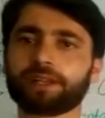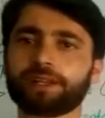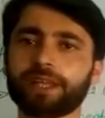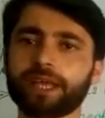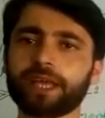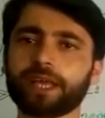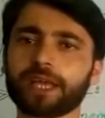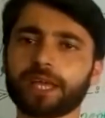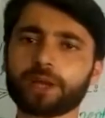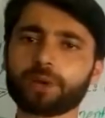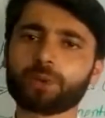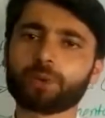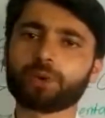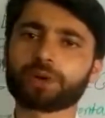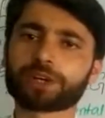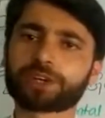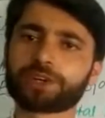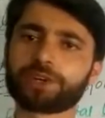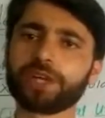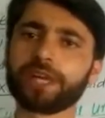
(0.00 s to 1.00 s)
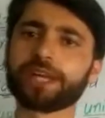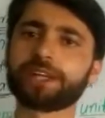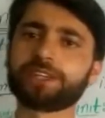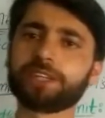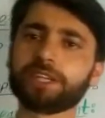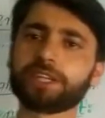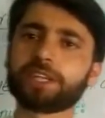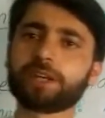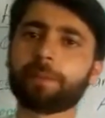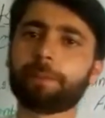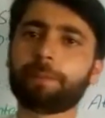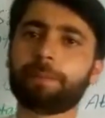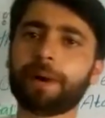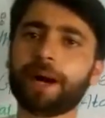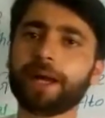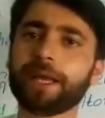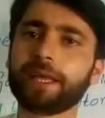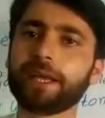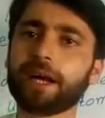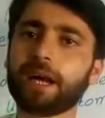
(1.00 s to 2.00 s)
they have created
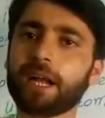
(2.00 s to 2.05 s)
by